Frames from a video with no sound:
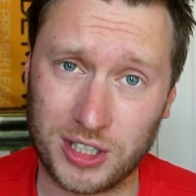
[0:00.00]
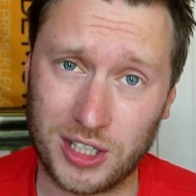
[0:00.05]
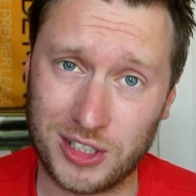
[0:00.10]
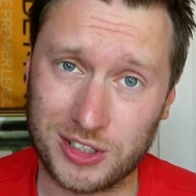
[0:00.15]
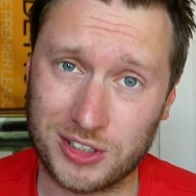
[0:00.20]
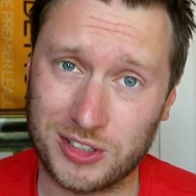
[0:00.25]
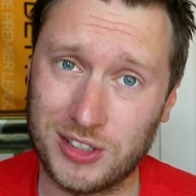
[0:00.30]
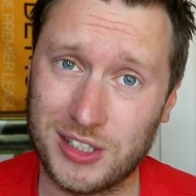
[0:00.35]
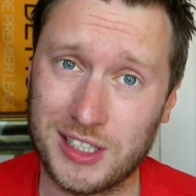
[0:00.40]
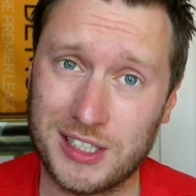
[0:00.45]

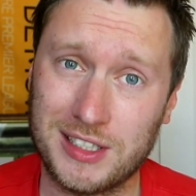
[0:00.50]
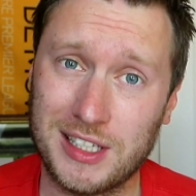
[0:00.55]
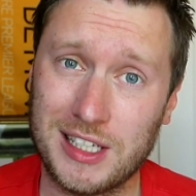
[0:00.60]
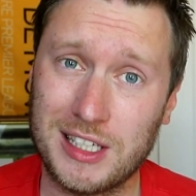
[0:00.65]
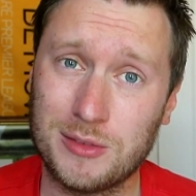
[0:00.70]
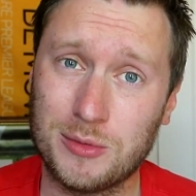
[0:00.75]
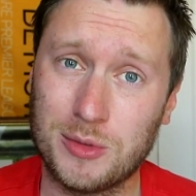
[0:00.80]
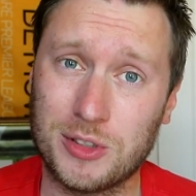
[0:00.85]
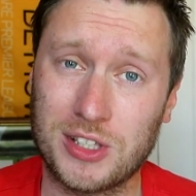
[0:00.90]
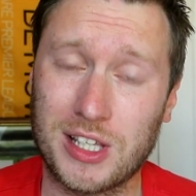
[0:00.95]
cost Arsenal
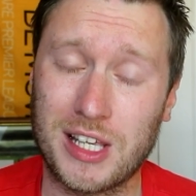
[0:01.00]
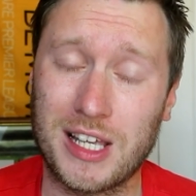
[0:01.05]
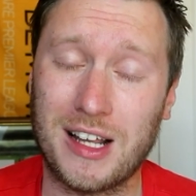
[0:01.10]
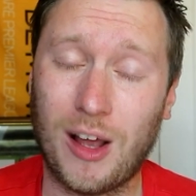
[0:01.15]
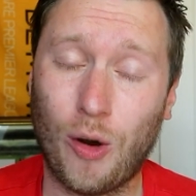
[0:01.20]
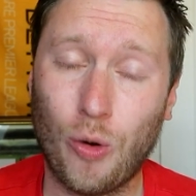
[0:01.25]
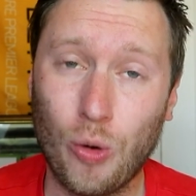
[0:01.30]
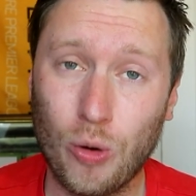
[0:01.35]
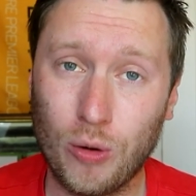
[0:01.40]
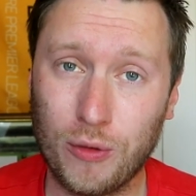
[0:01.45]
this season was
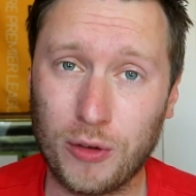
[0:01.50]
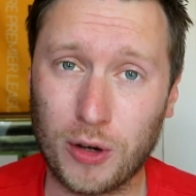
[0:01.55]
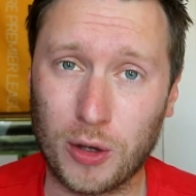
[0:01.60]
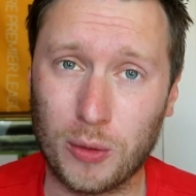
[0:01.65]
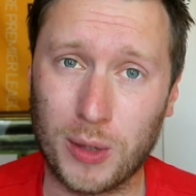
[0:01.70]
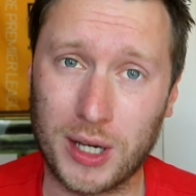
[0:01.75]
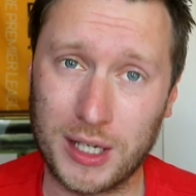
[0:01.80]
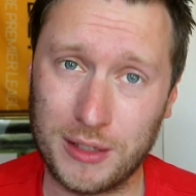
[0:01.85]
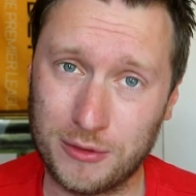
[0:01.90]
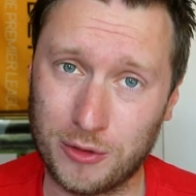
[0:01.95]
their
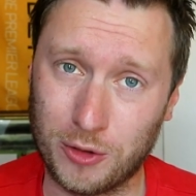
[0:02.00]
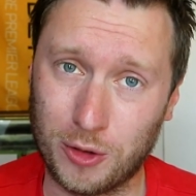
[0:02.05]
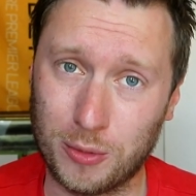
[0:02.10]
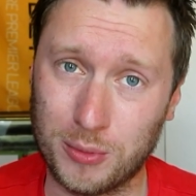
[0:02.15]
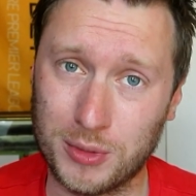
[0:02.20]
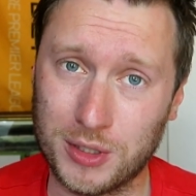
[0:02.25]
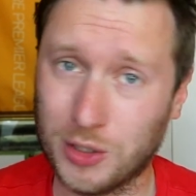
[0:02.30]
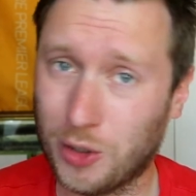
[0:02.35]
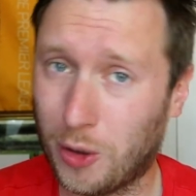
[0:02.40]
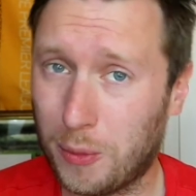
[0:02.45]
awful away
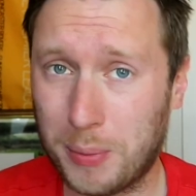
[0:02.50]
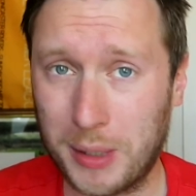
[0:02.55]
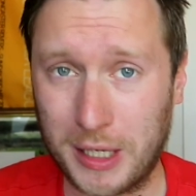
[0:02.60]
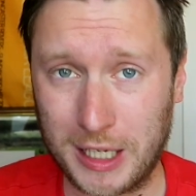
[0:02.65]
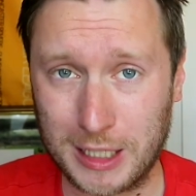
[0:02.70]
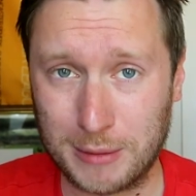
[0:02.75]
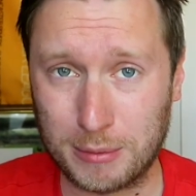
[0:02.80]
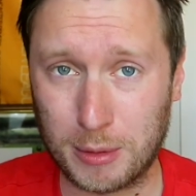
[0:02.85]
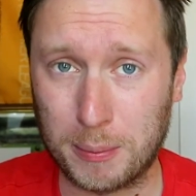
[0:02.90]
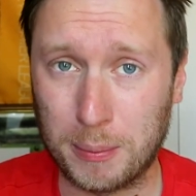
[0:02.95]
form.
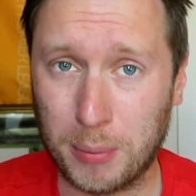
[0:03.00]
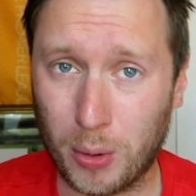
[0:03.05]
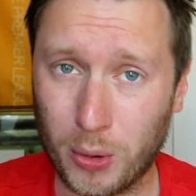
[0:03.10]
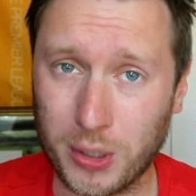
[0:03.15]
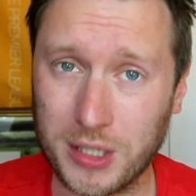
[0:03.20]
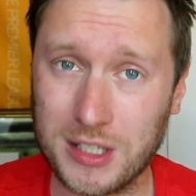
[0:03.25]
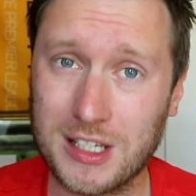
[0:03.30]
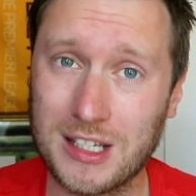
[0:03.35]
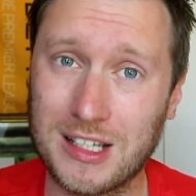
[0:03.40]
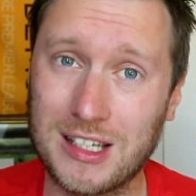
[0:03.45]
Not picking up a
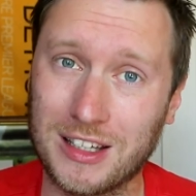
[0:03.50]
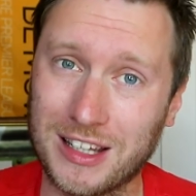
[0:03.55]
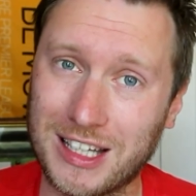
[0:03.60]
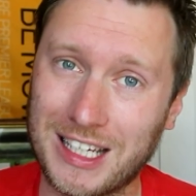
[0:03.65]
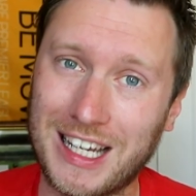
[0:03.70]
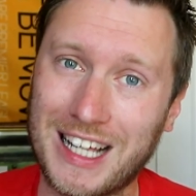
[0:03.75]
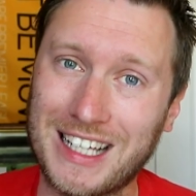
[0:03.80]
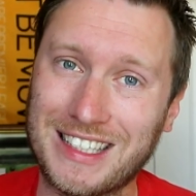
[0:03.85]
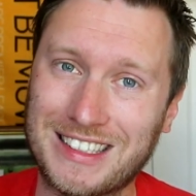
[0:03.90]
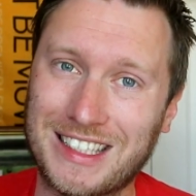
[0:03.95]
point
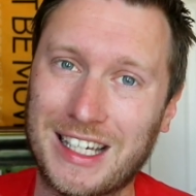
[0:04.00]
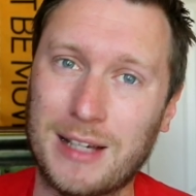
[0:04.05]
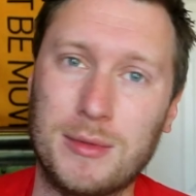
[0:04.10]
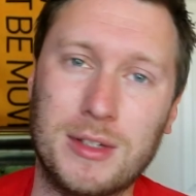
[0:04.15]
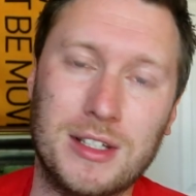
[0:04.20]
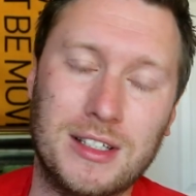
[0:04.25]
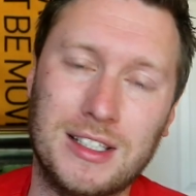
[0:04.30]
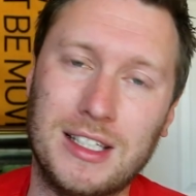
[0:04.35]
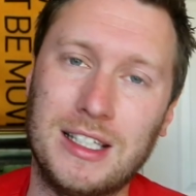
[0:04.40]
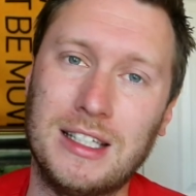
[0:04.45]
until the last
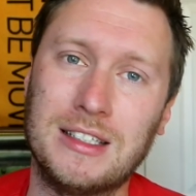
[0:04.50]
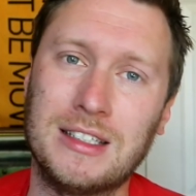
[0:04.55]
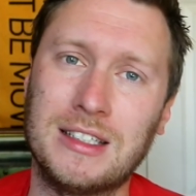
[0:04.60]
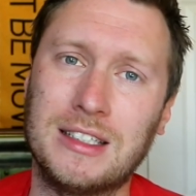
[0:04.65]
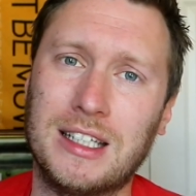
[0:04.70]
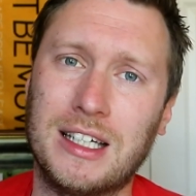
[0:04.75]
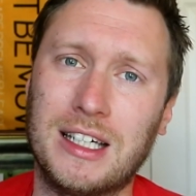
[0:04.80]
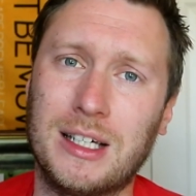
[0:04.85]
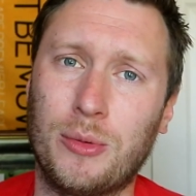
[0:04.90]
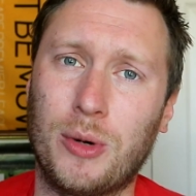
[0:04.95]
game of the
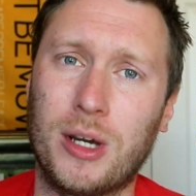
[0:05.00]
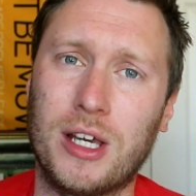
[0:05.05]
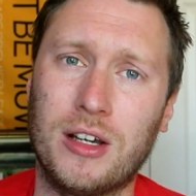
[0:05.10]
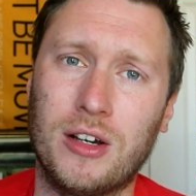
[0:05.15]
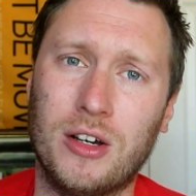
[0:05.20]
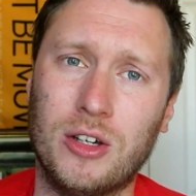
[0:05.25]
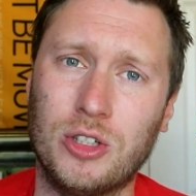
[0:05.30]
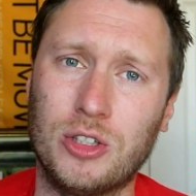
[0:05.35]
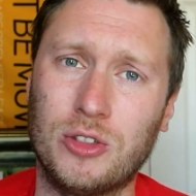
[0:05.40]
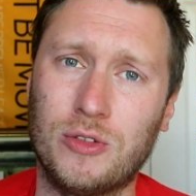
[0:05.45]
season
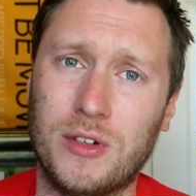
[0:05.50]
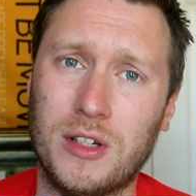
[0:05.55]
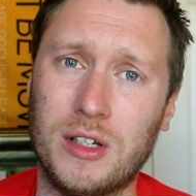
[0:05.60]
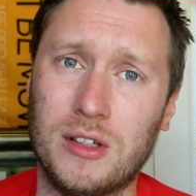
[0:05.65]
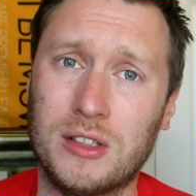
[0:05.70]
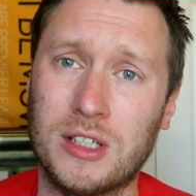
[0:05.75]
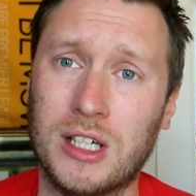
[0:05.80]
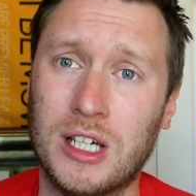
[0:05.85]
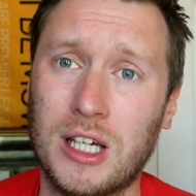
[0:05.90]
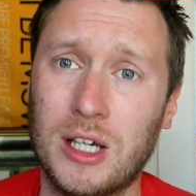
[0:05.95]
away at
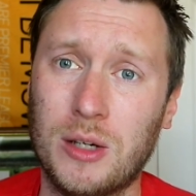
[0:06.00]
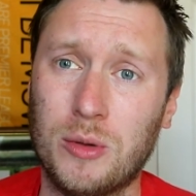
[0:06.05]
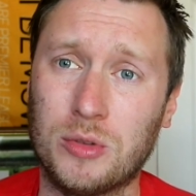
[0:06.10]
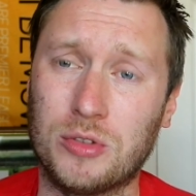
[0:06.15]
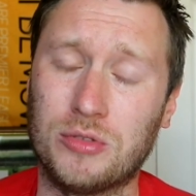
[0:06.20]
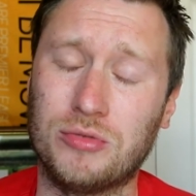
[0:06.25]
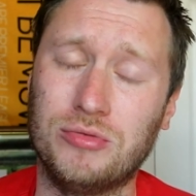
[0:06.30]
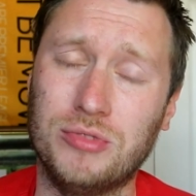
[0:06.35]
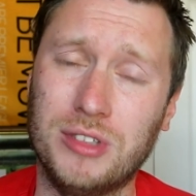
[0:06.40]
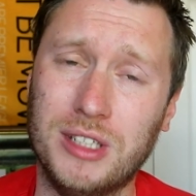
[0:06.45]
Huddersfield
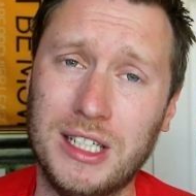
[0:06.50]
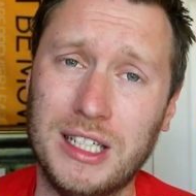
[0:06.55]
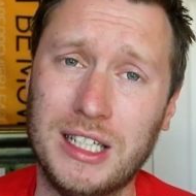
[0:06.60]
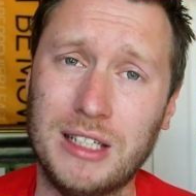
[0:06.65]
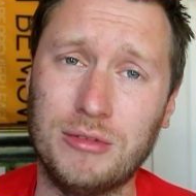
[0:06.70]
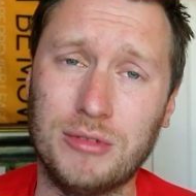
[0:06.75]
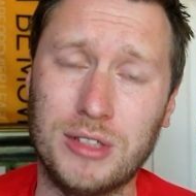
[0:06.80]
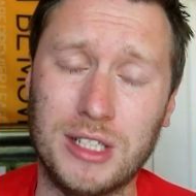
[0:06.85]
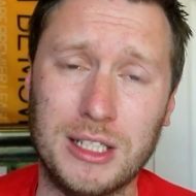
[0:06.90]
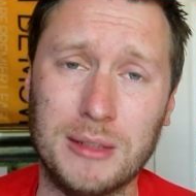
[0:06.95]
was a
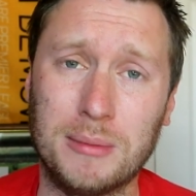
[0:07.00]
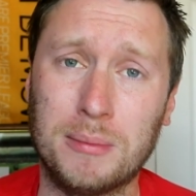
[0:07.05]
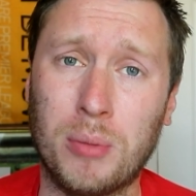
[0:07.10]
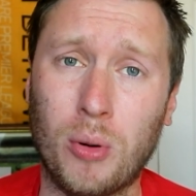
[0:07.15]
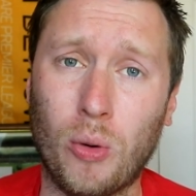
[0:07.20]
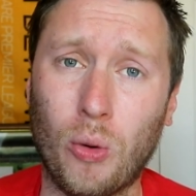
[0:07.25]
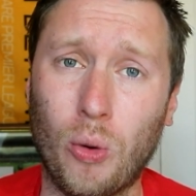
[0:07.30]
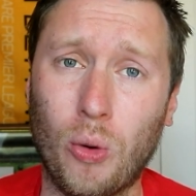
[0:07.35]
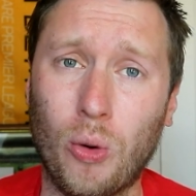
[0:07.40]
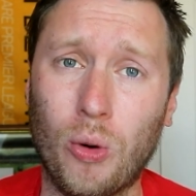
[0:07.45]
really,
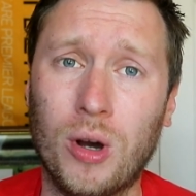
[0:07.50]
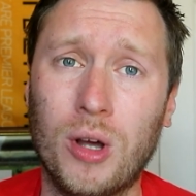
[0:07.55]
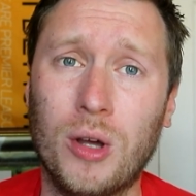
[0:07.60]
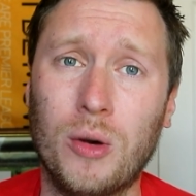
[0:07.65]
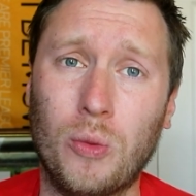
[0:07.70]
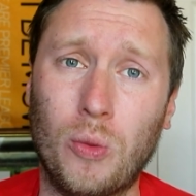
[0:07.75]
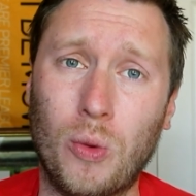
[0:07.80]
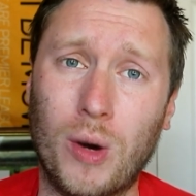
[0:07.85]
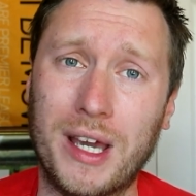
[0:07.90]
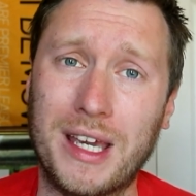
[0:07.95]
really
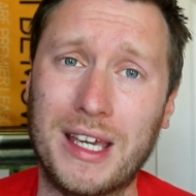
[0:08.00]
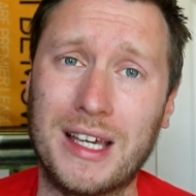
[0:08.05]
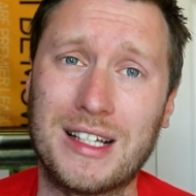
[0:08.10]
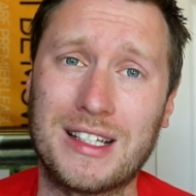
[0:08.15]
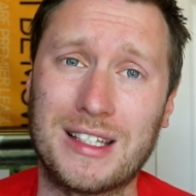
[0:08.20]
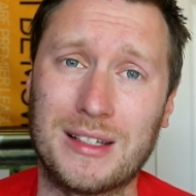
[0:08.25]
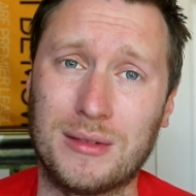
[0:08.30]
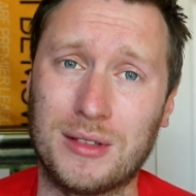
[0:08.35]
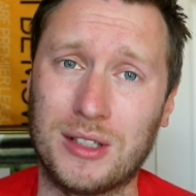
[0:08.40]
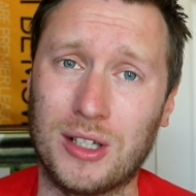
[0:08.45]
poor
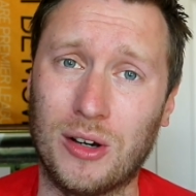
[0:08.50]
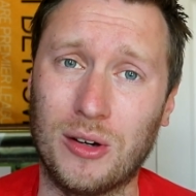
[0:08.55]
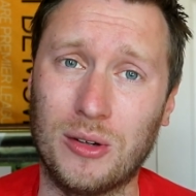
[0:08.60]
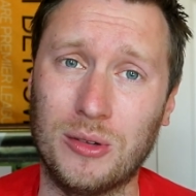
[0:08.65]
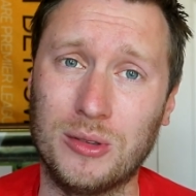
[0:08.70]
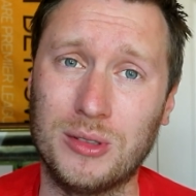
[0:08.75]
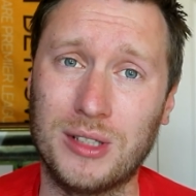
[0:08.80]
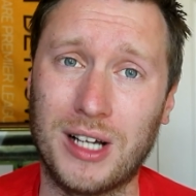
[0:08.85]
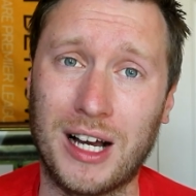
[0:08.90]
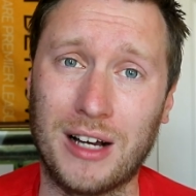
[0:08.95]
way to
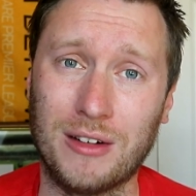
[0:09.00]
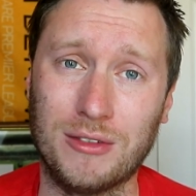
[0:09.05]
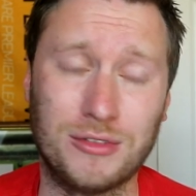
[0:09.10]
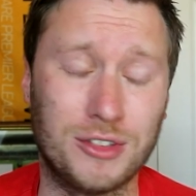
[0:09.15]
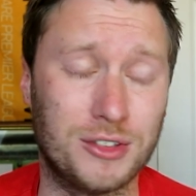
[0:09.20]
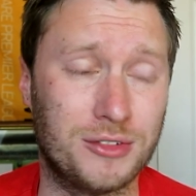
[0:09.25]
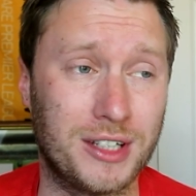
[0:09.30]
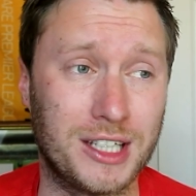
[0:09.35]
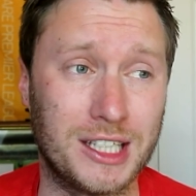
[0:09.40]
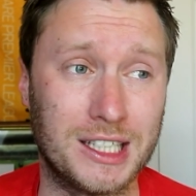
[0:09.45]
go
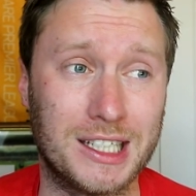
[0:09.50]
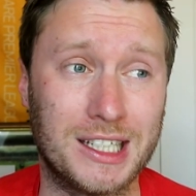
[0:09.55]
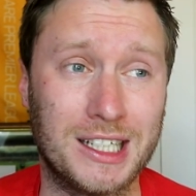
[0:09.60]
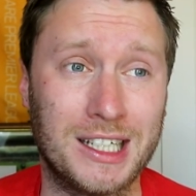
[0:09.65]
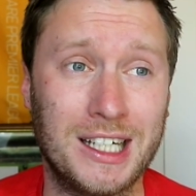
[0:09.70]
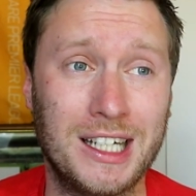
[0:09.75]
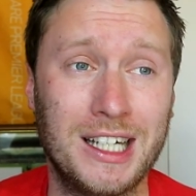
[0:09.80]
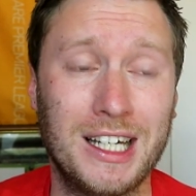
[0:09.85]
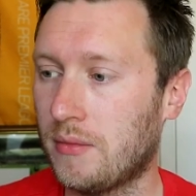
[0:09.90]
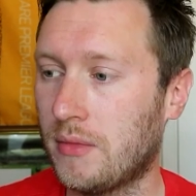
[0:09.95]
out for
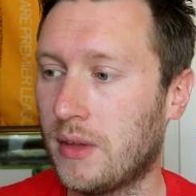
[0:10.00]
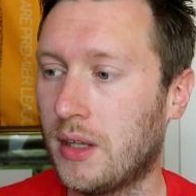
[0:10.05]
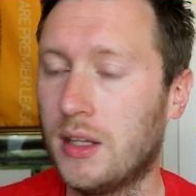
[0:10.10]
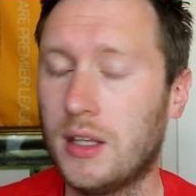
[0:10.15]
Wenger.